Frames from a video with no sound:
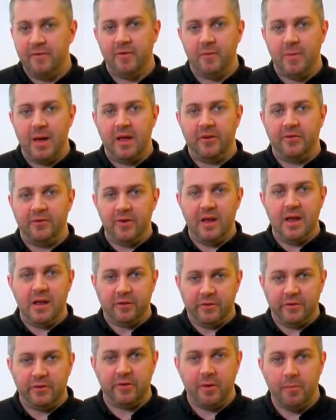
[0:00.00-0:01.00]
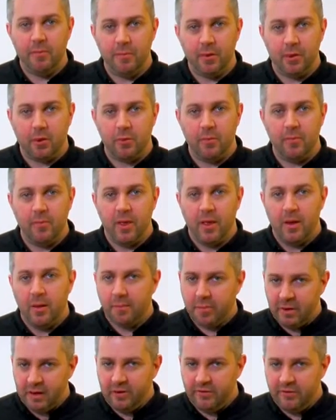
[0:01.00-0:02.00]
information is simple,
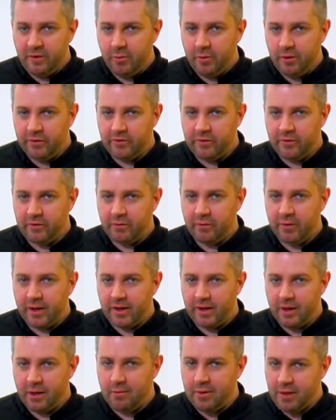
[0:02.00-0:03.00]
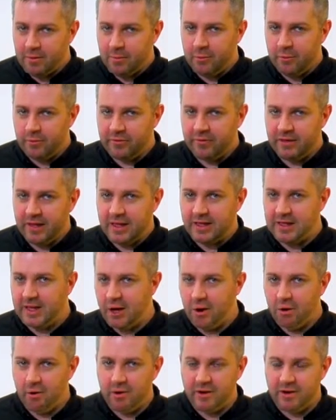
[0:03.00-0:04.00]
but as you're watching this right now, you're most
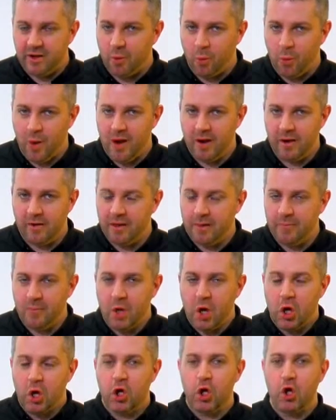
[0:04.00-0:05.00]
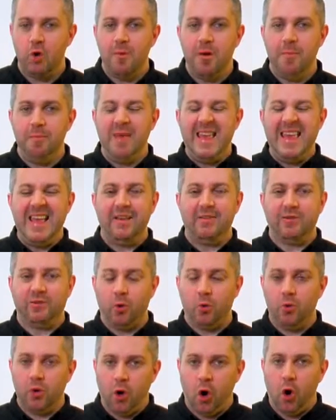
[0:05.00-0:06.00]
likely already aware that human beings
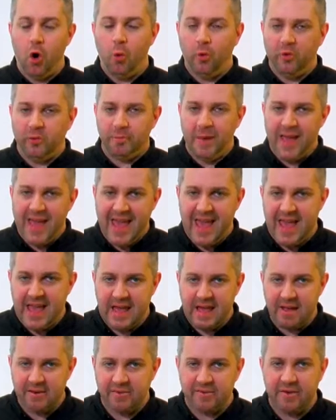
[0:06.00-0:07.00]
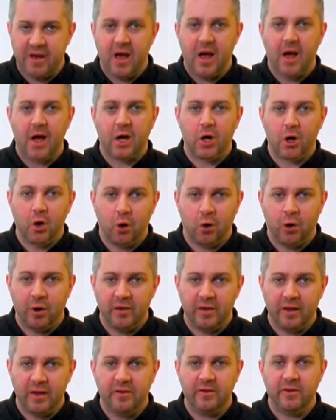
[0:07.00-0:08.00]
don't always behave
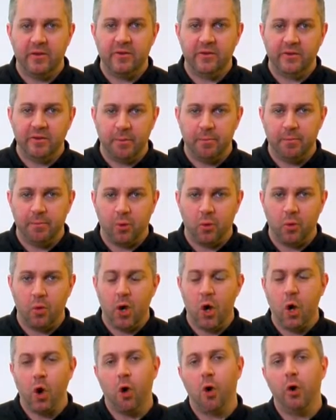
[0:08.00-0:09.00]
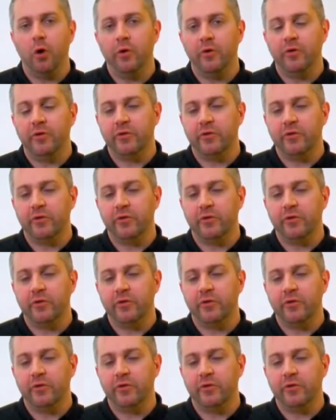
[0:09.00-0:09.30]
according to simple or